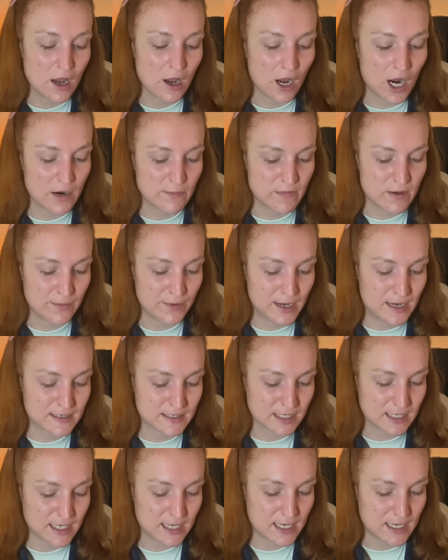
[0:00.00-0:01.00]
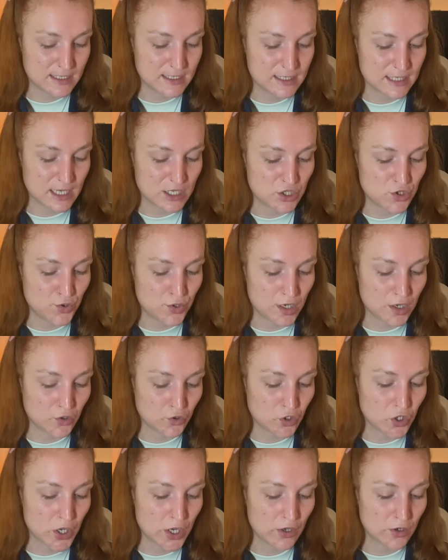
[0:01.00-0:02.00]
I remember as a kid that you can
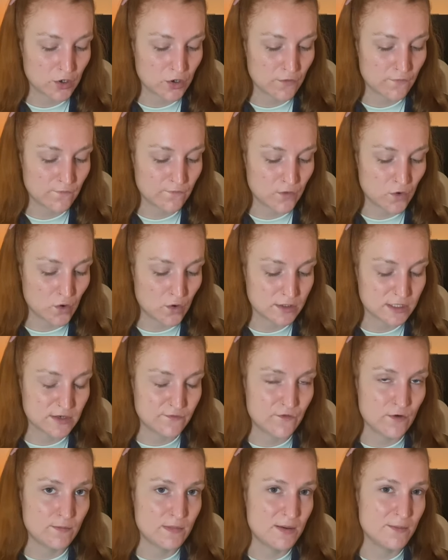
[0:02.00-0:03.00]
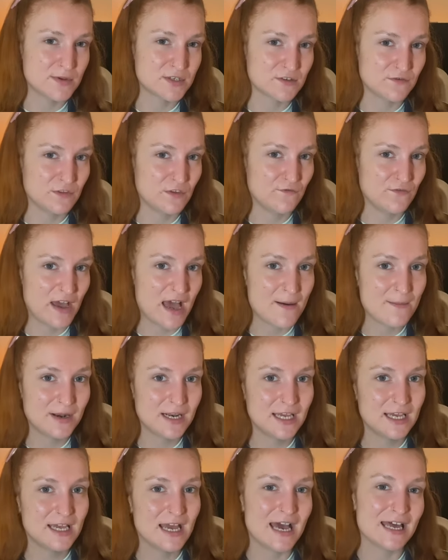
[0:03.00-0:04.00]
cook for different members of the
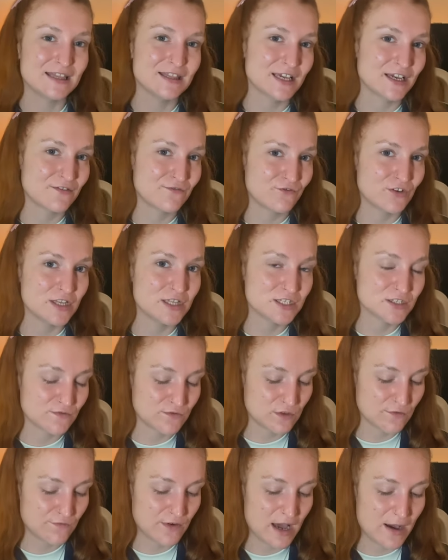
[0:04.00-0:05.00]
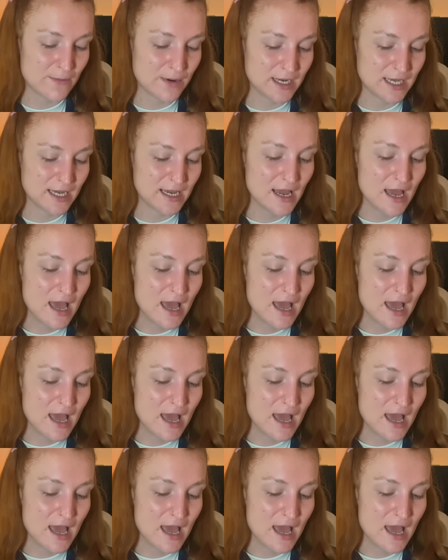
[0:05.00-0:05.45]
family and like friends of the family.